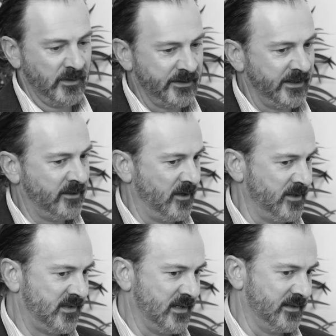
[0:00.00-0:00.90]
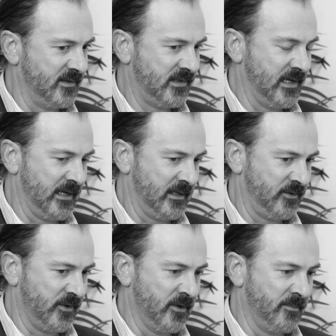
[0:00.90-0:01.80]
really close to
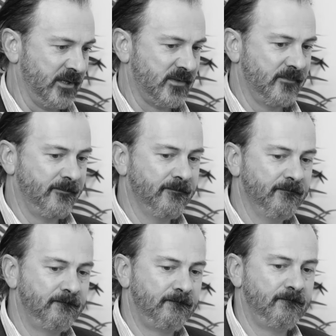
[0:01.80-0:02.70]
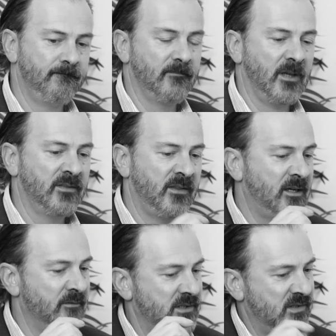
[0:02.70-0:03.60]
understanding genomics. And
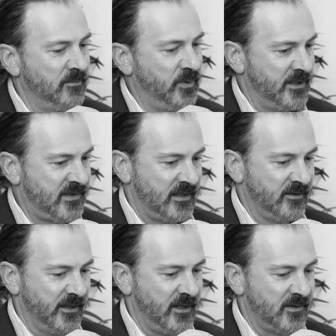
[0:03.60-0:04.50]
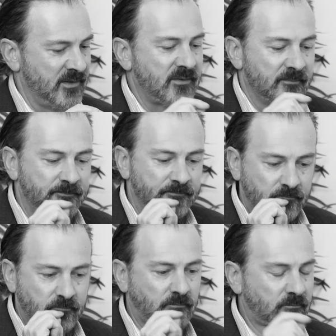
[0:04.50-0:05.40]
think of it simplistically as
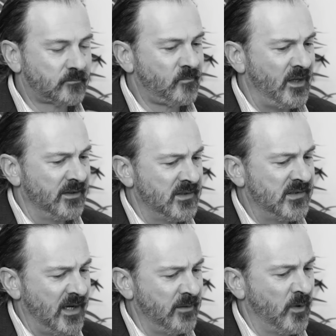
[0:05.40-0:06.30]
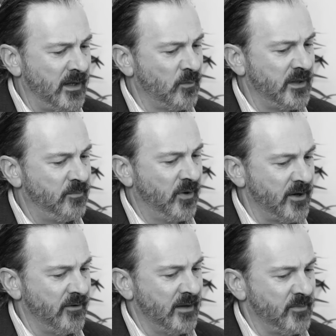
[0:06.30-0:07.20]
in the same way we
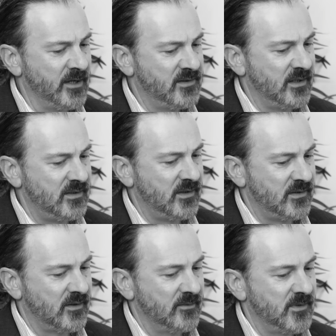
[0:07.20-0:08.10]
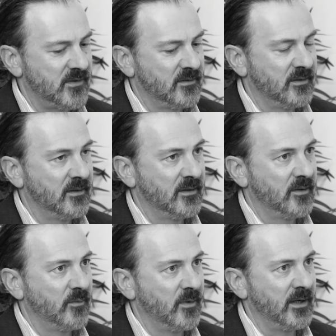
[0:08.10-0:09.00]
program IT systems,
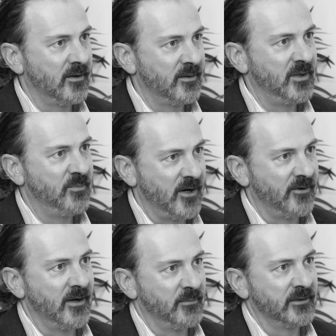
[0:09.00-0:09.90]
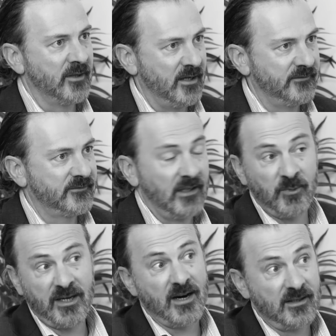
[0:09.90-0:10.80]
we're going to be programming life,
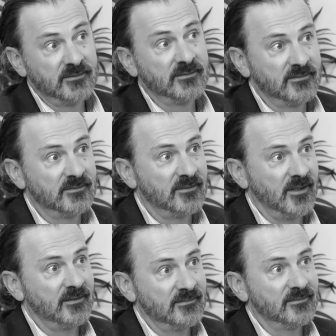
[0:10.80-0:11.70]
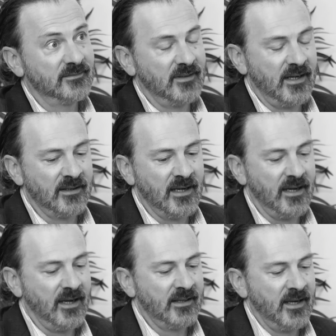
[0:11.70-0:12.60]
and we are. Like, and
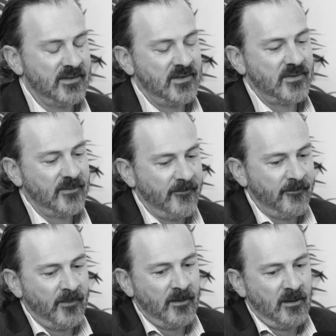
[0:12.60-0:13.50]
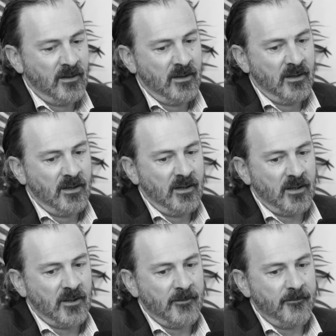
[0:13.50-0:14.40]
that and that's
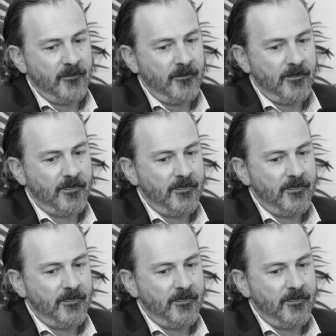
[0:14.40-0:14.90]
um,